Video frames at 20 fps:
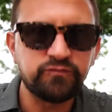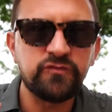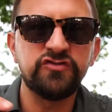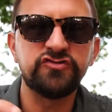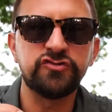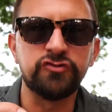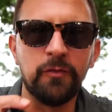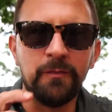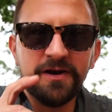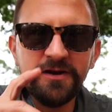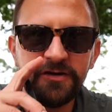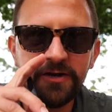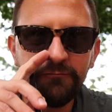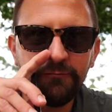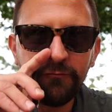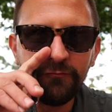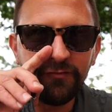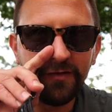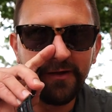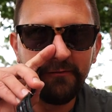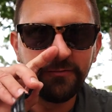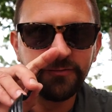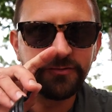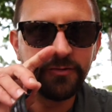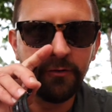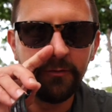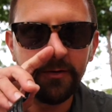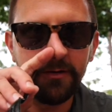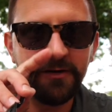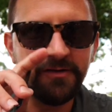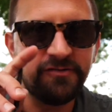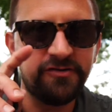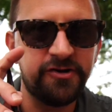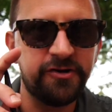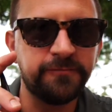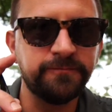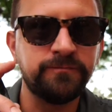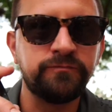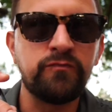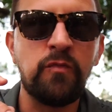There's so many different flavors going on in
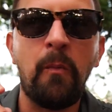here.